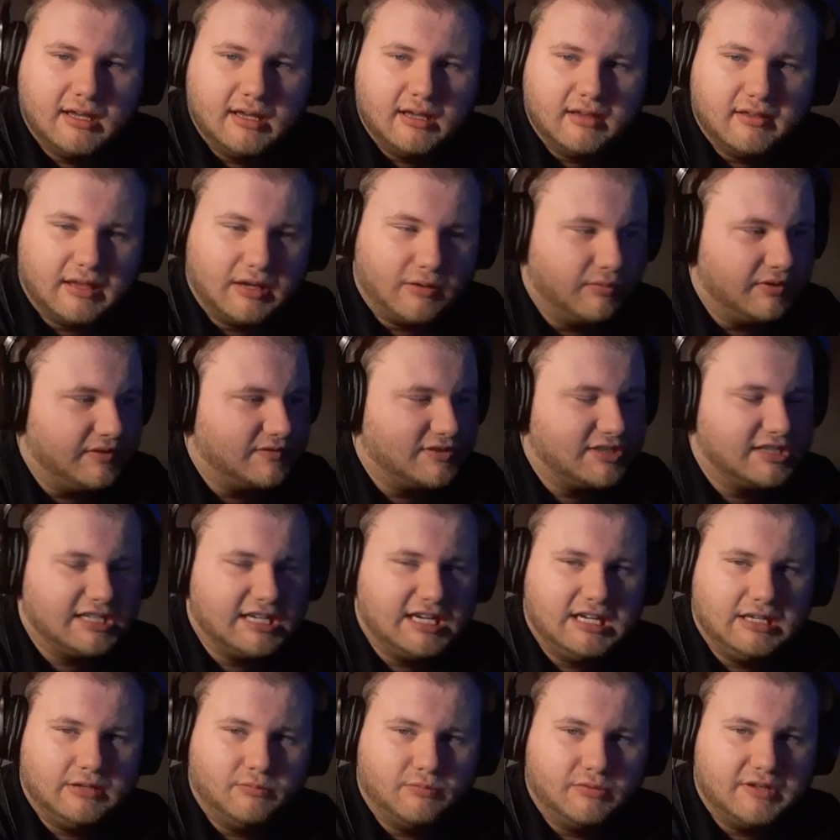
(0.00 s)
Like, we've
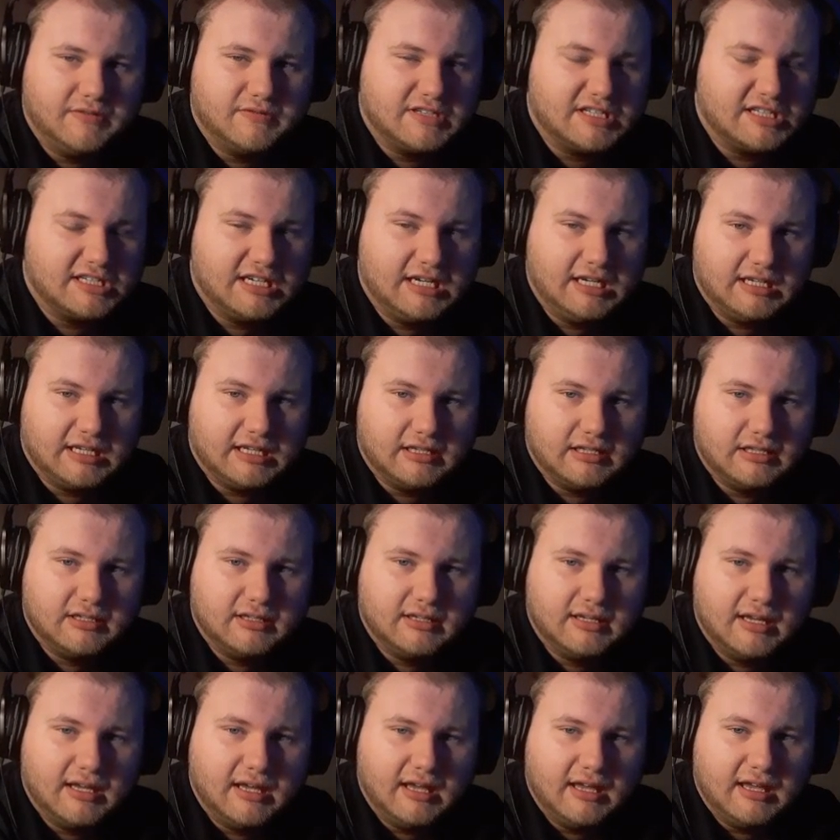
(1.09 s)
seen it.
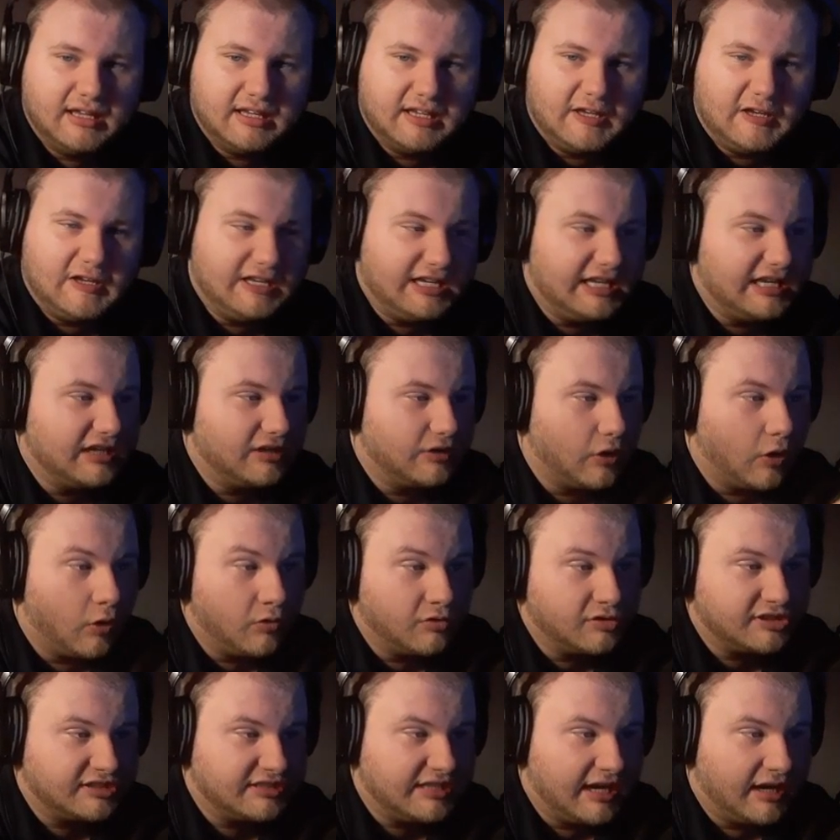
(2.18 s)
He
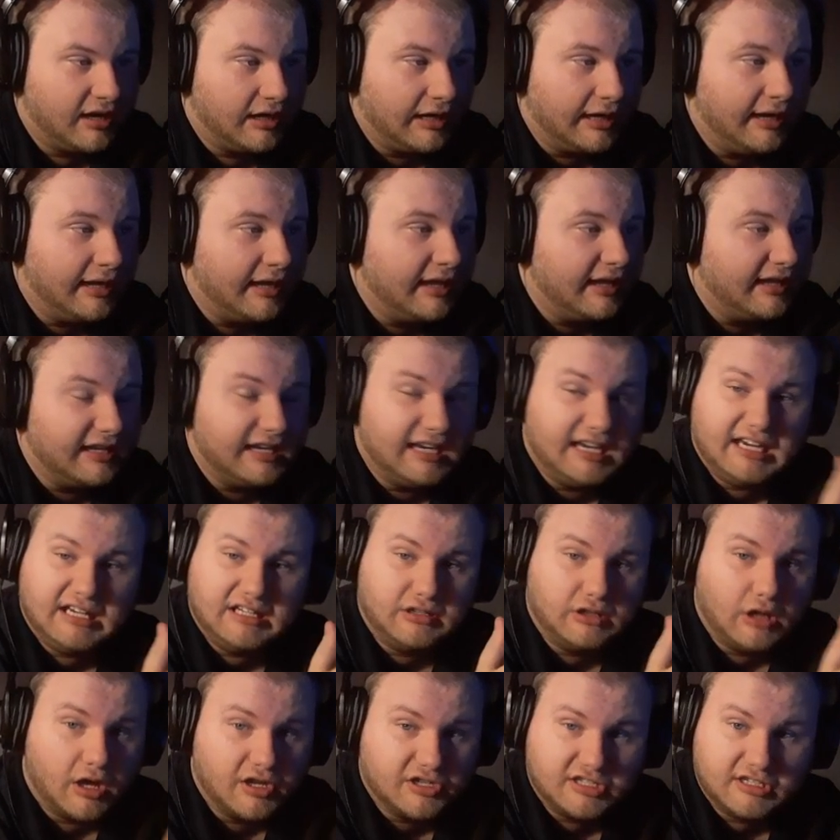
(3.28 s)
goes there. He
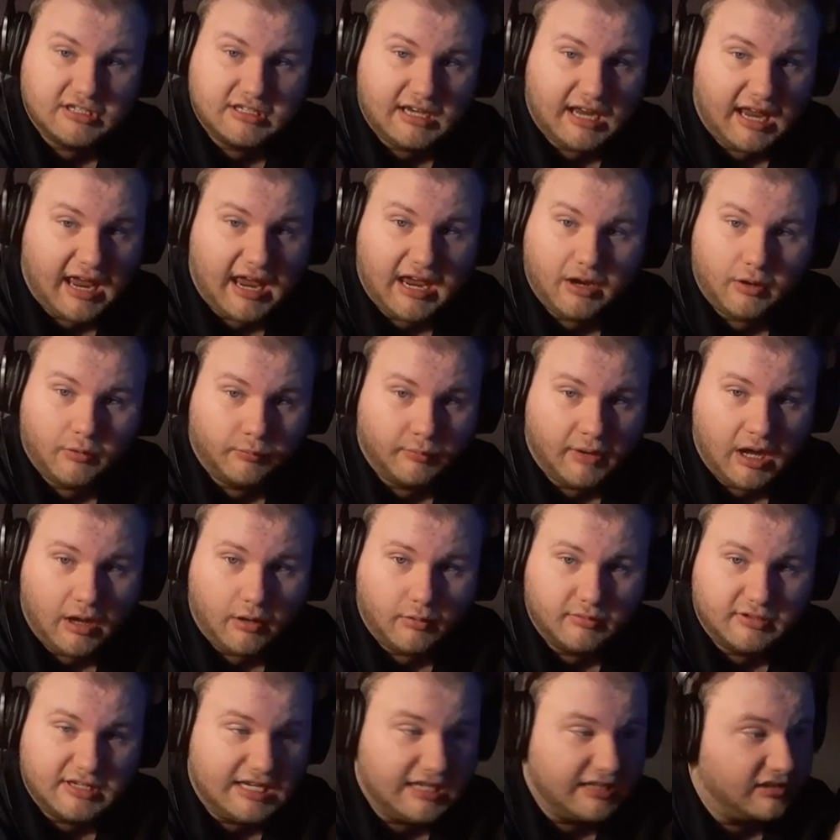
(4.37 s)
doesn't hang
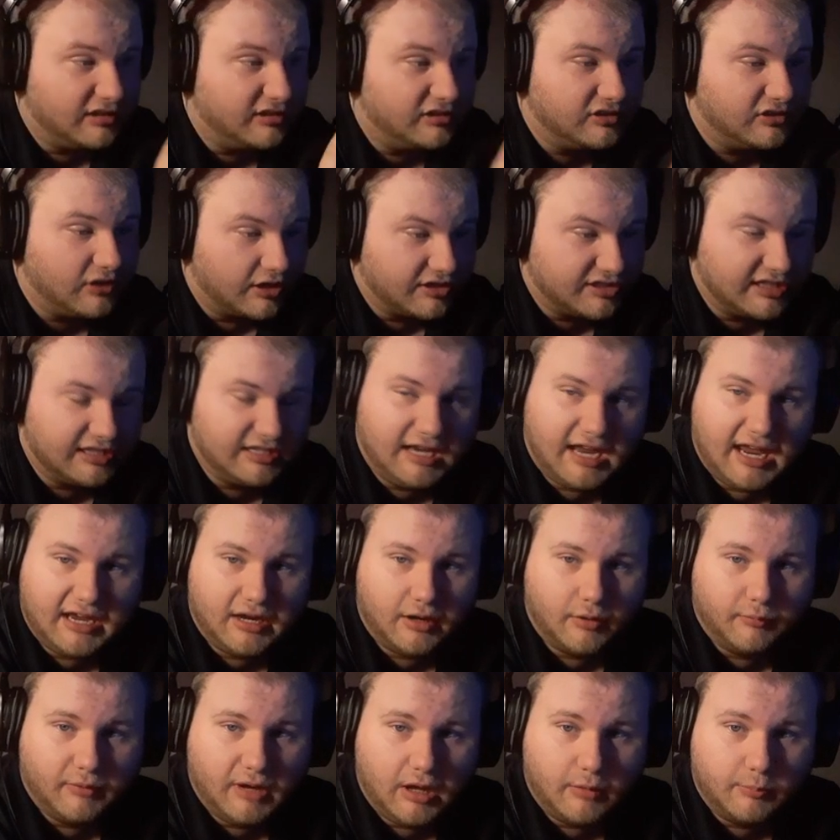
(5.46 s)

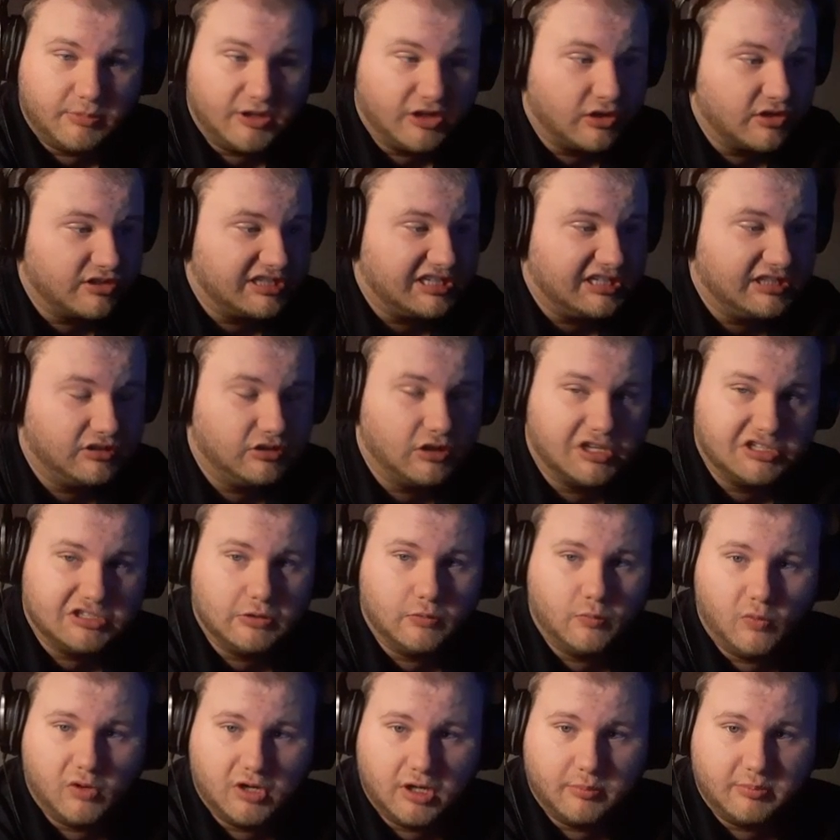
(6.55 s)
around because he doesn't
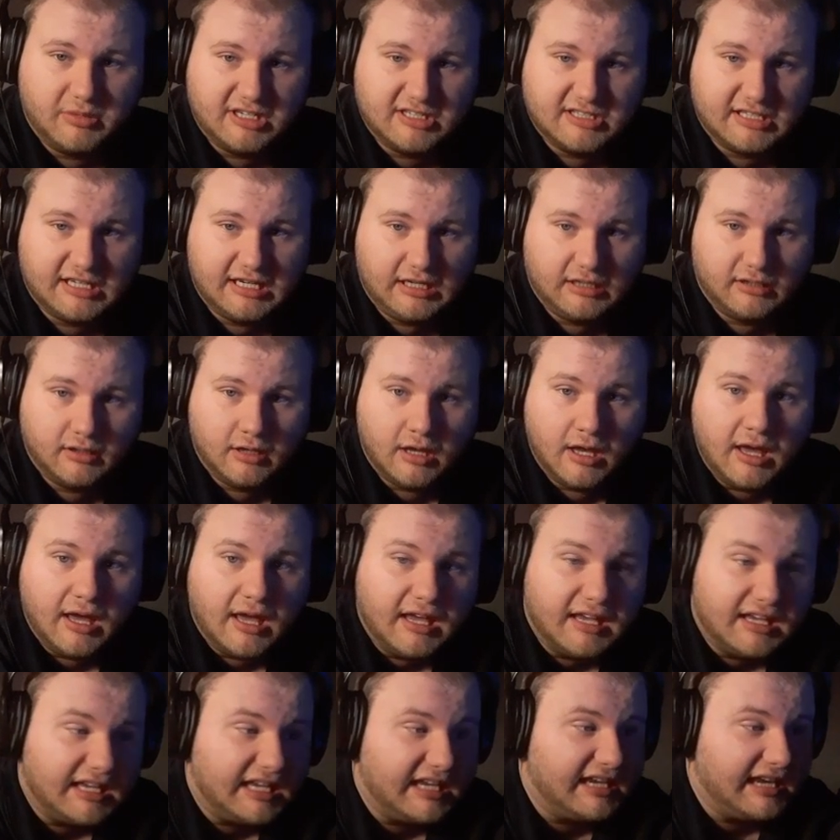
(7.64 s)
want to be seen.
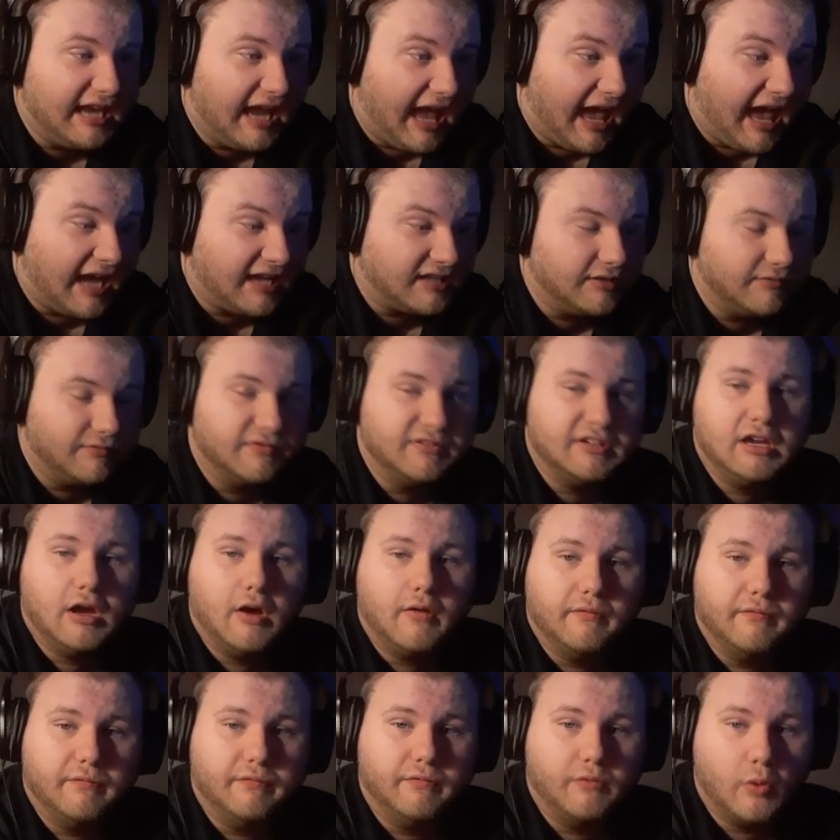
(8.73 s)
He actively
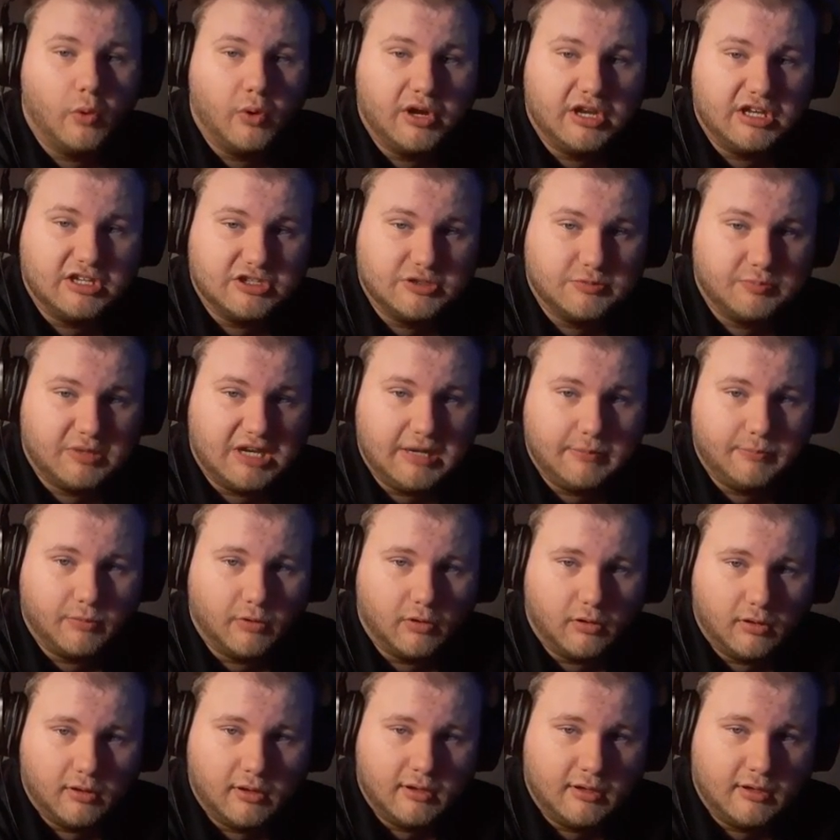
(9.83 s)
avoids people.